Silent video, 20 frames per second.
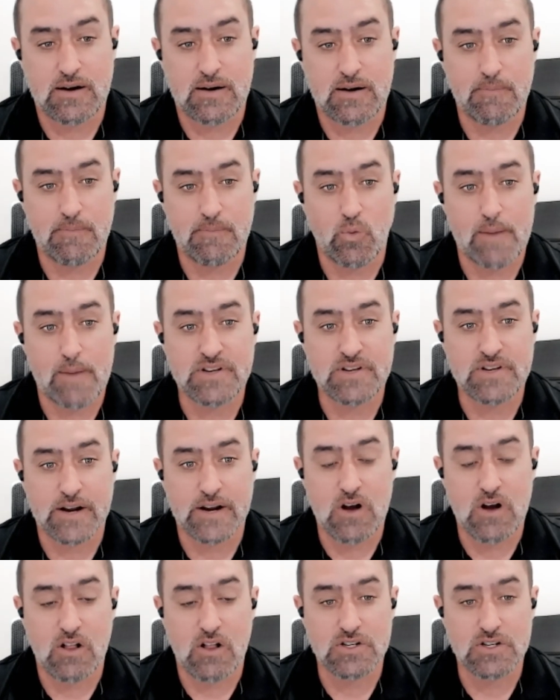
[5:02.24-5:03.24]
web
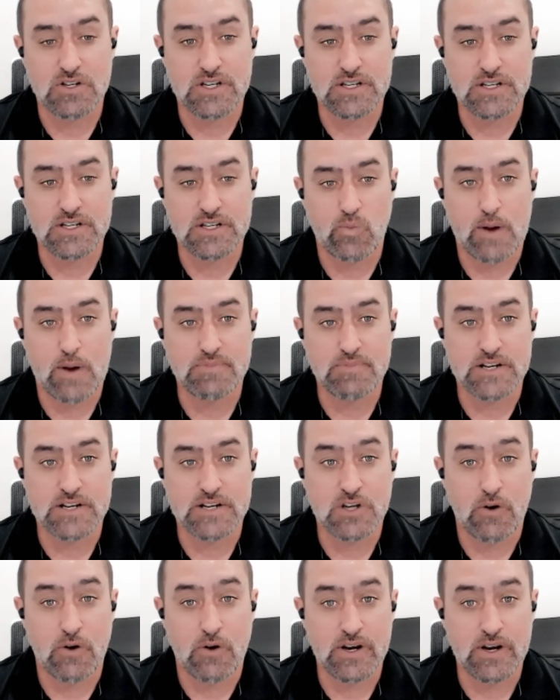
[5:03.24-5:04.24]
technologies and
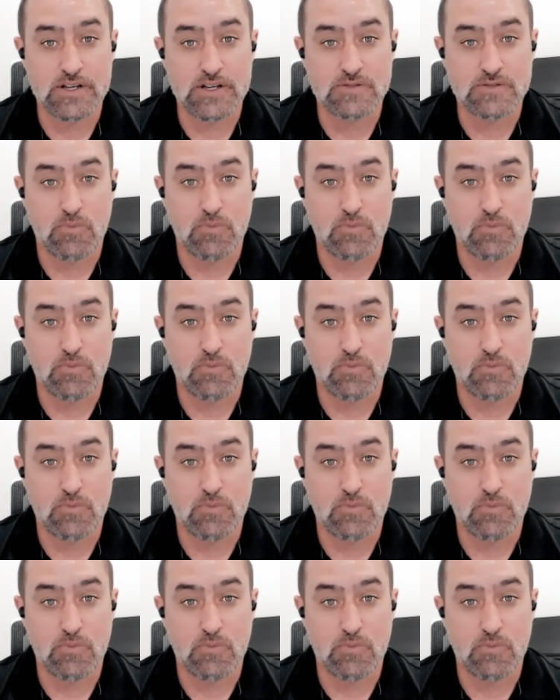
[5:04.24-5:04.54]
websites going is